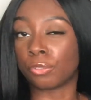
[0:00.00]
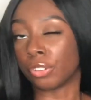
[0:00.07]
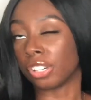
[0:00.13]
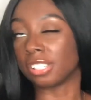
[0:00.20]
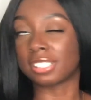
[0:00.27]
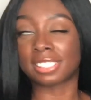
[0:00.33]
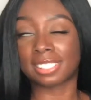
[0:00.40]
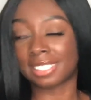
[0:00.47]
for
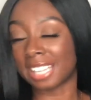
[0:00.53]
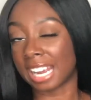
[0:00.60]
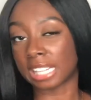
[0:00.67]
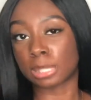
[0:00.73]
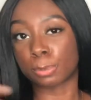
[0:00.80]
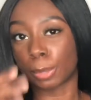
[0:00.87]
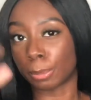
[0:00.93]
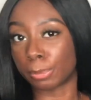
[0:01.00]
tax
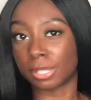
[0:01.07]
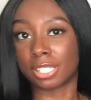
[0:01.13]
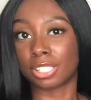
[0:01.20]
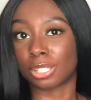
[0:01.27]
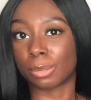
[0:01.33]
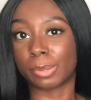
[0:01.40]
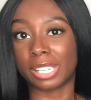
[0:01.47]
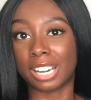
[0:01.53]
purposes
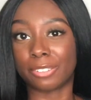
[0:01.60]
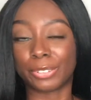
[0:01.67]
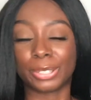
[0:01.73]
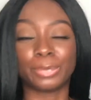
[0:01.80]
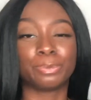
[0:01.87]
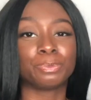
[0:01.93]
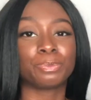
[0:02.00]
or whatever.